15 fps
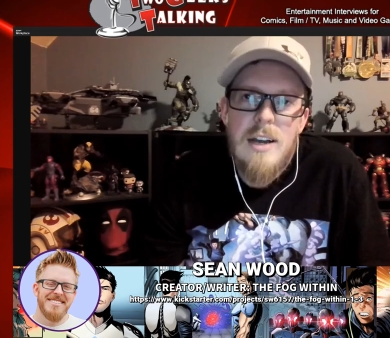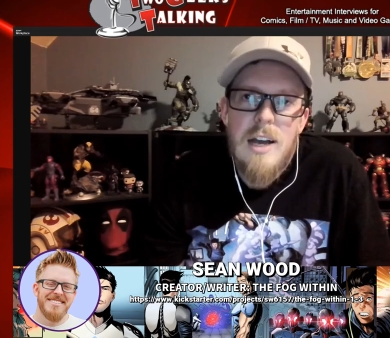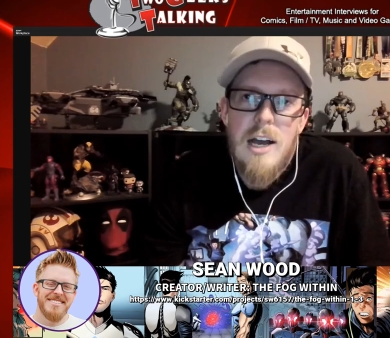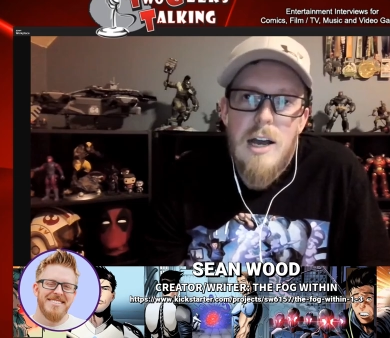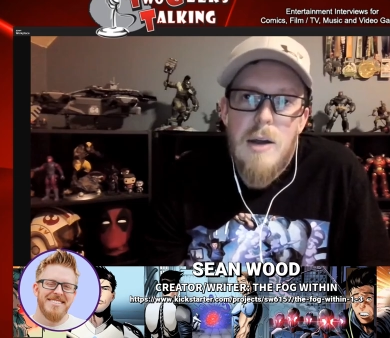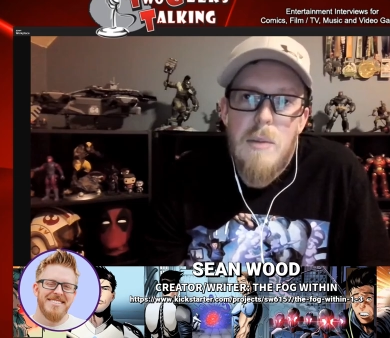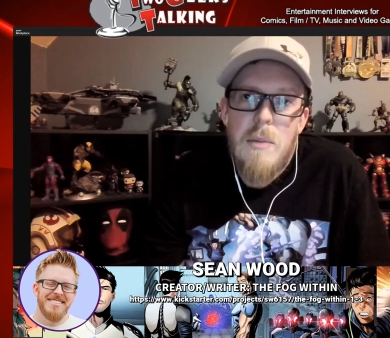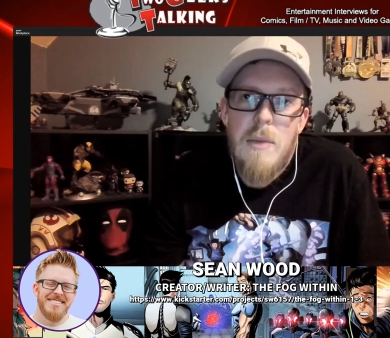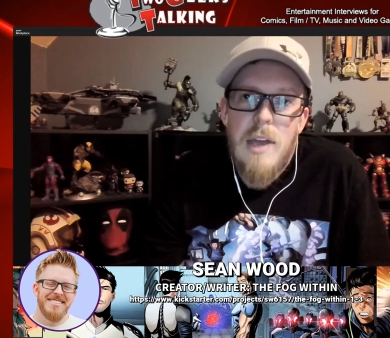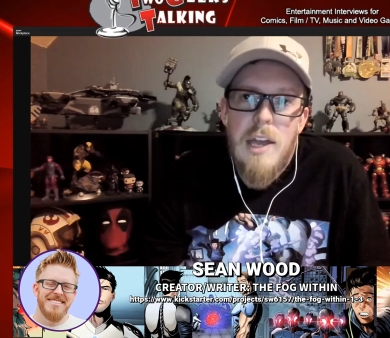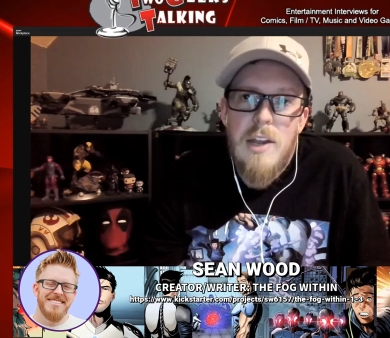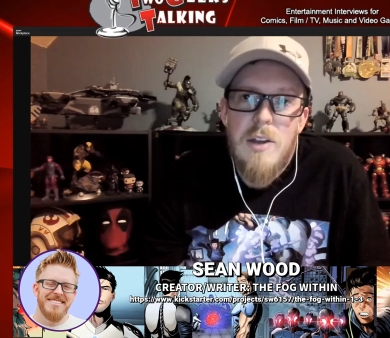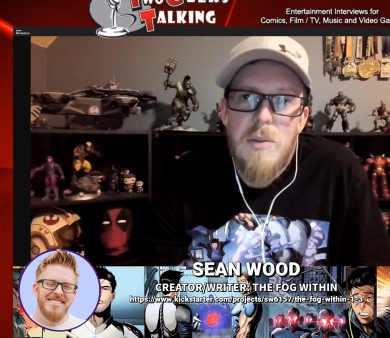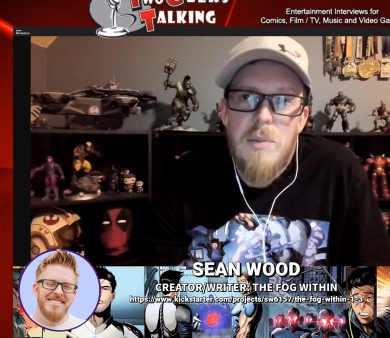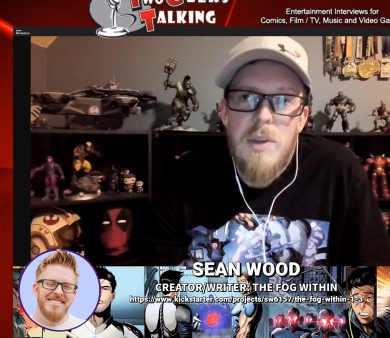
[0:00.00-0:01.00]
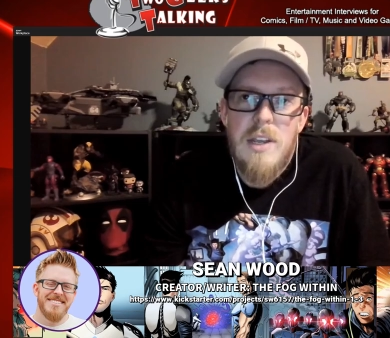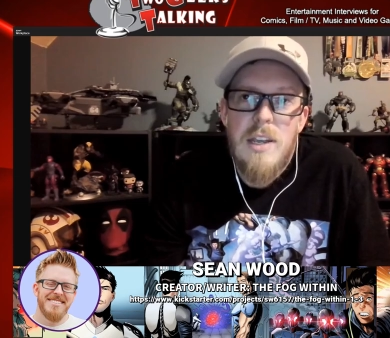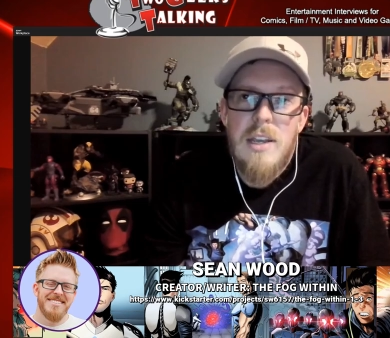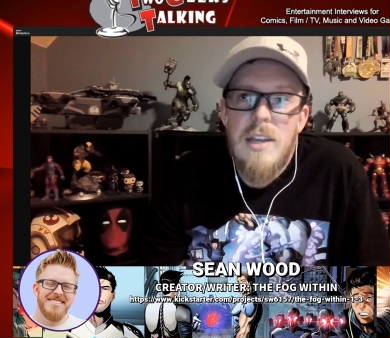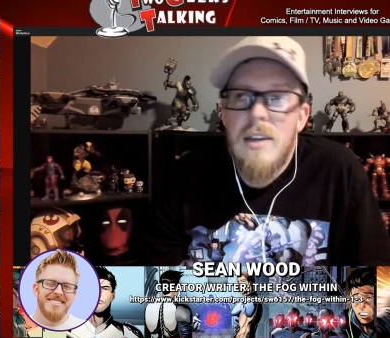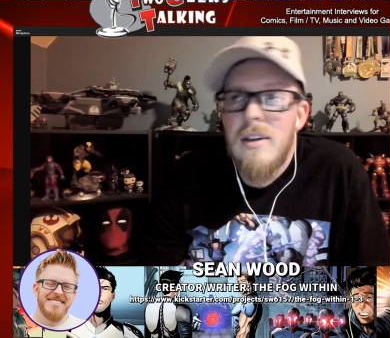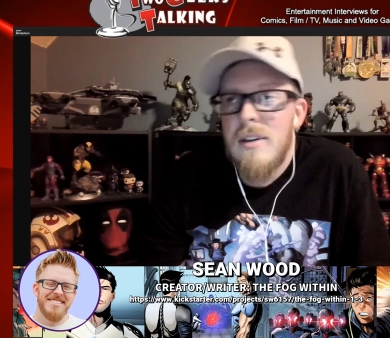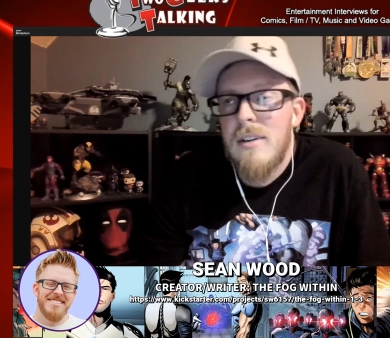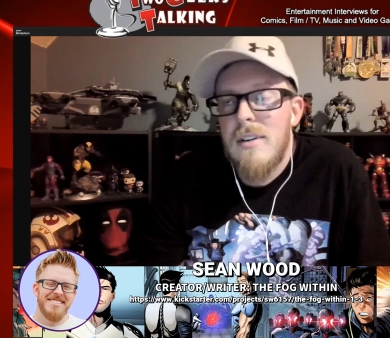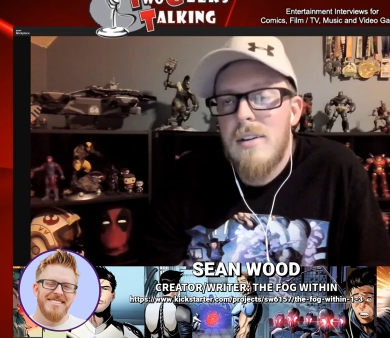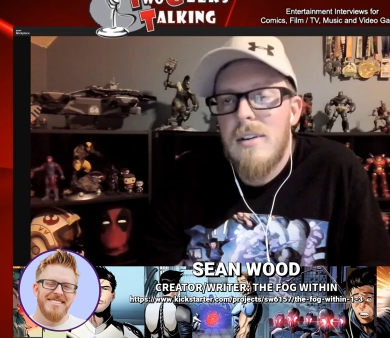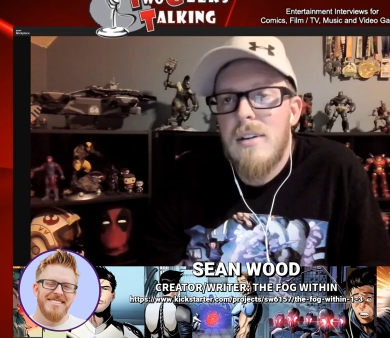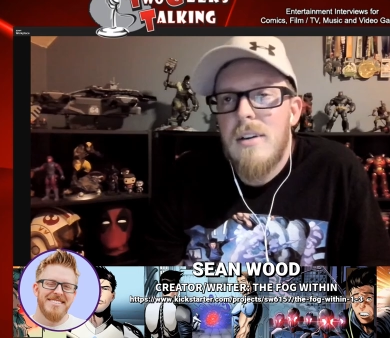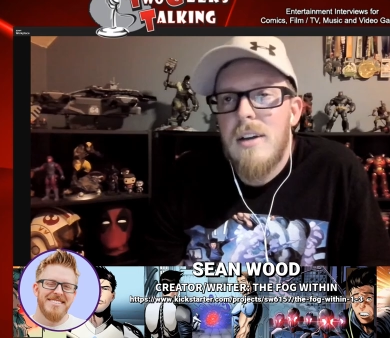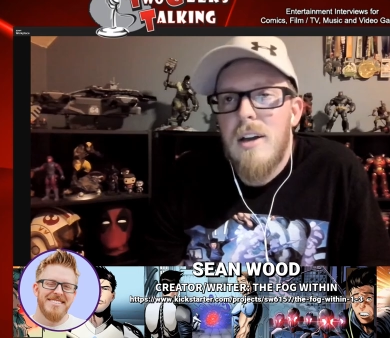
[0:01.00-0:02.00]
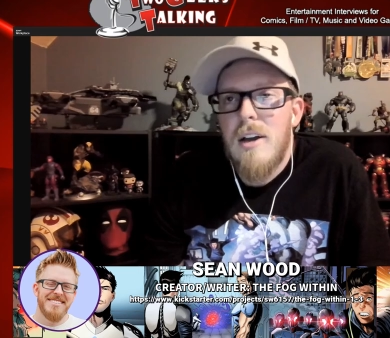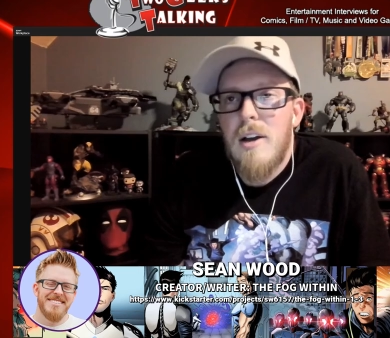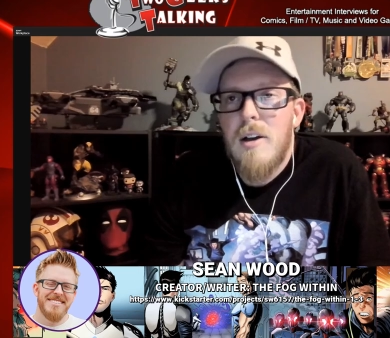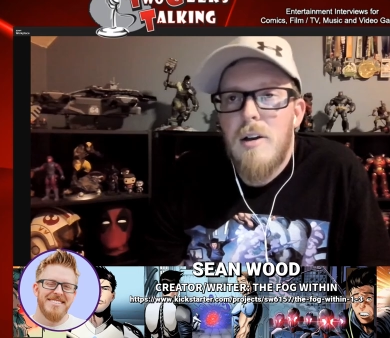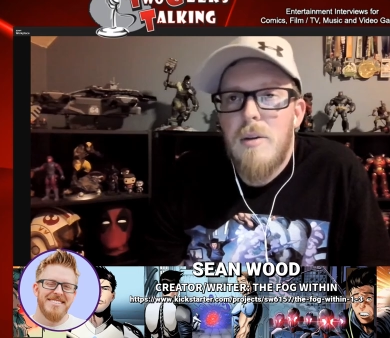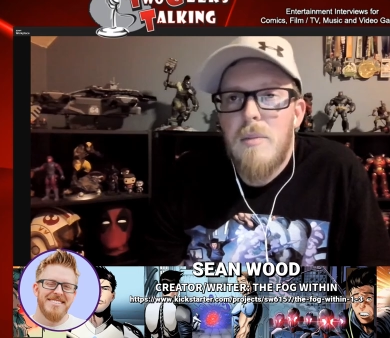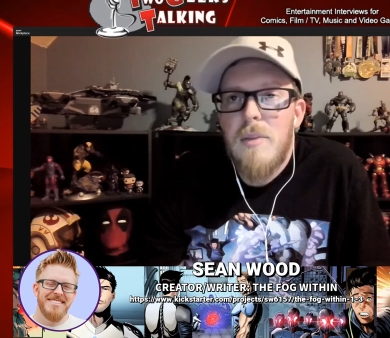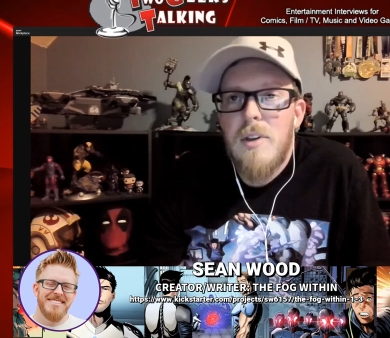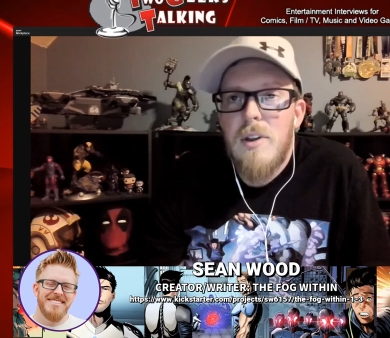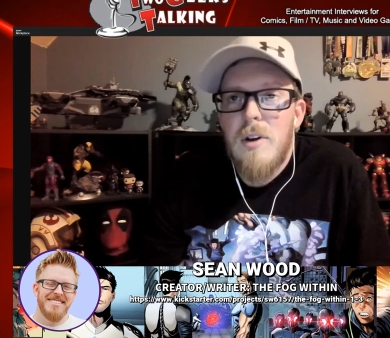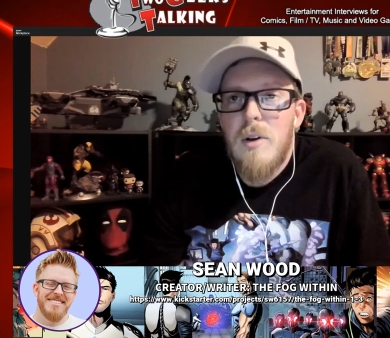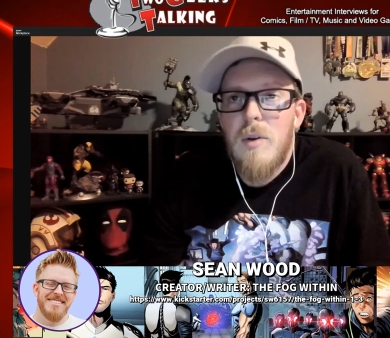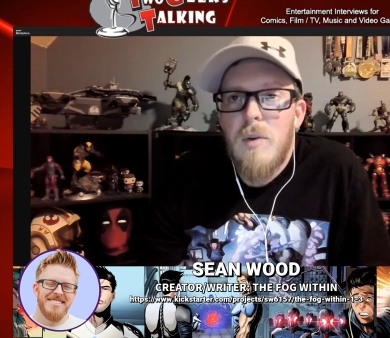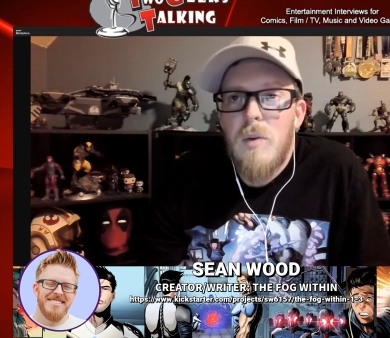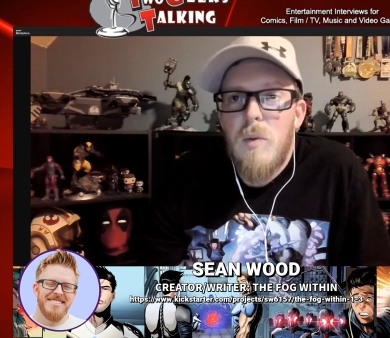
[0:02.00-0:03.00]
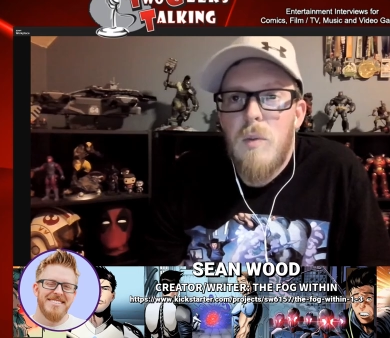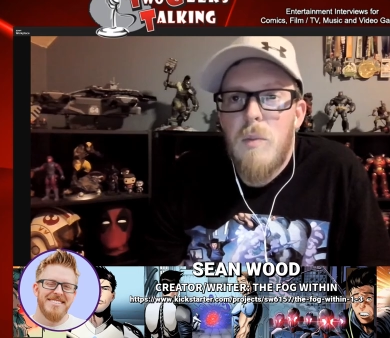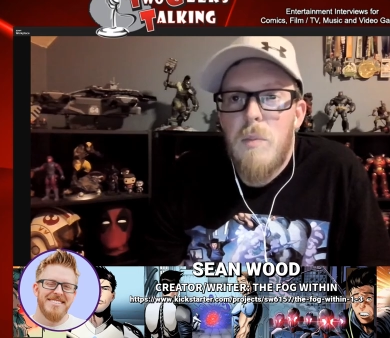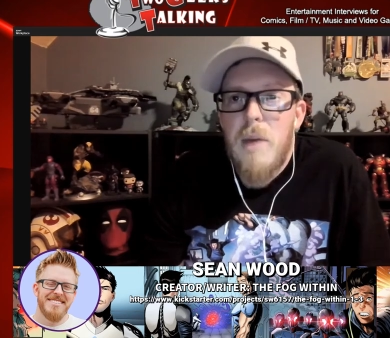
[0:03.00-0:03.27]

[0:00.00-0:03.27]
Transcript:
Speaker 1: It could be, you know,